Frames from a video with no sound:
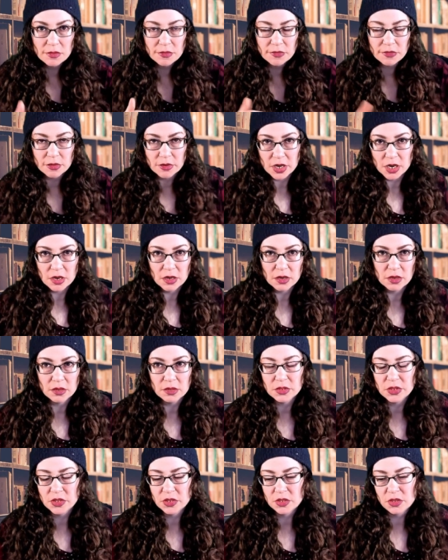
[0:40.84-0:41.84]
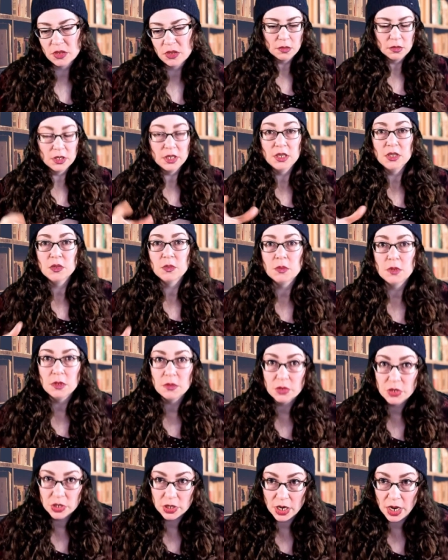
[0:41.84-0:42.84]
for years. Liz
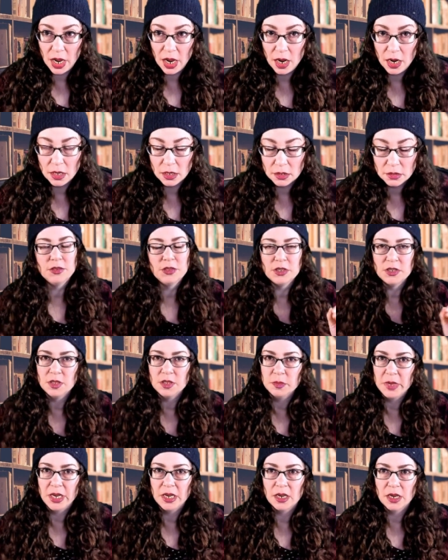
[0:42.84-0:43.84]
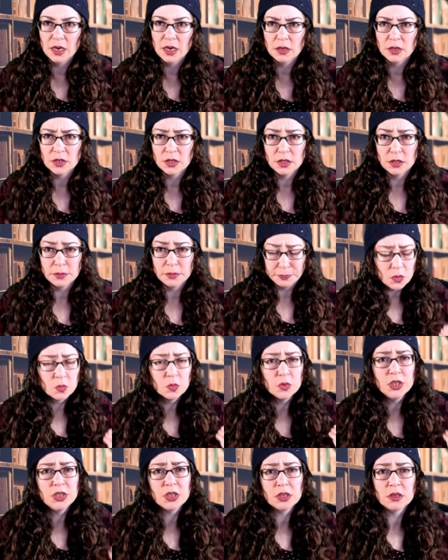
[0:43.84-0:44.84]
Roche, she's the main character,
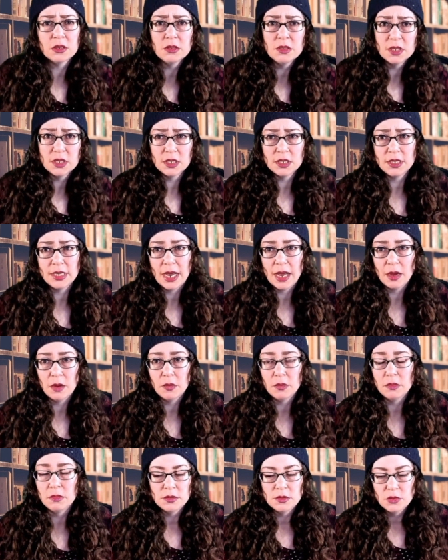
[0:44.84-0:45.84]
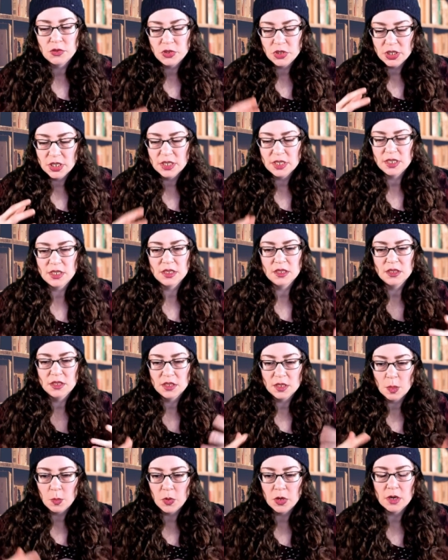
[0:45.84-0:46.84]
returns to town. She has
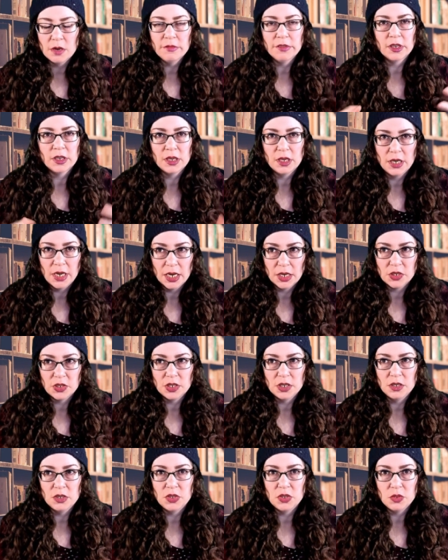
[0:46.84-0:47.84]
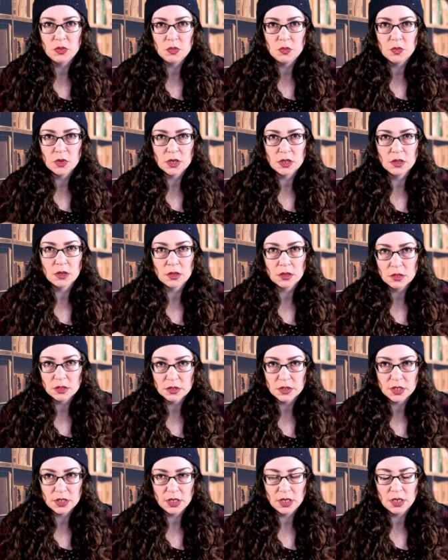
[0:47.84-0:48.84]
somewhat of a connection to one of the
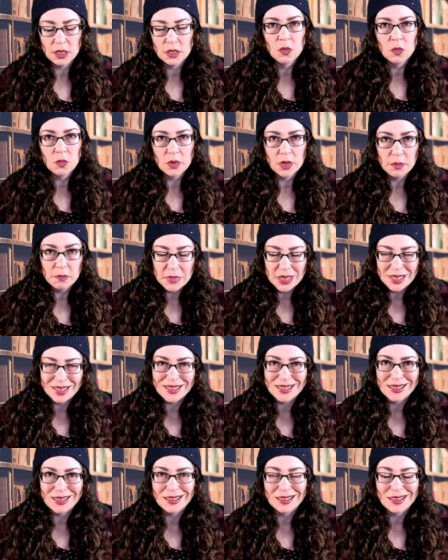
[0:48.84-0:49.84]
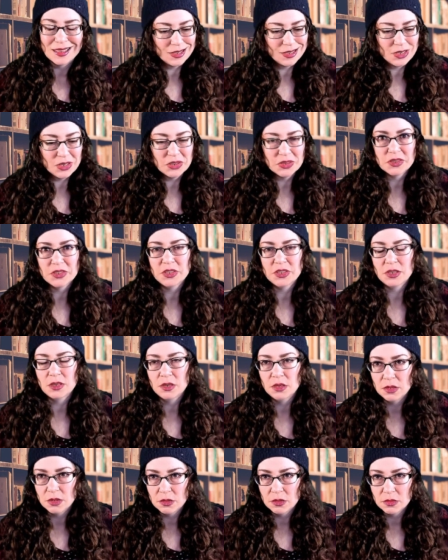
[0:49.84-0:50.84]
girls that went missing years
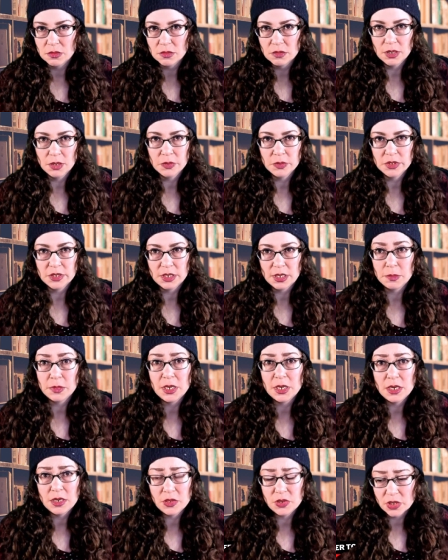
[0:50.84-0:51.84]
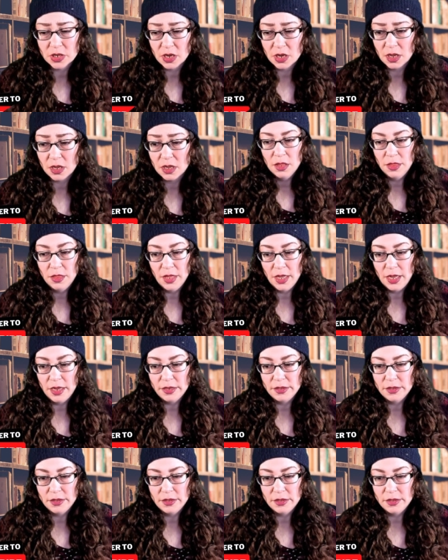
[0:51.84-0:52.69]
ago that was named Keisha, that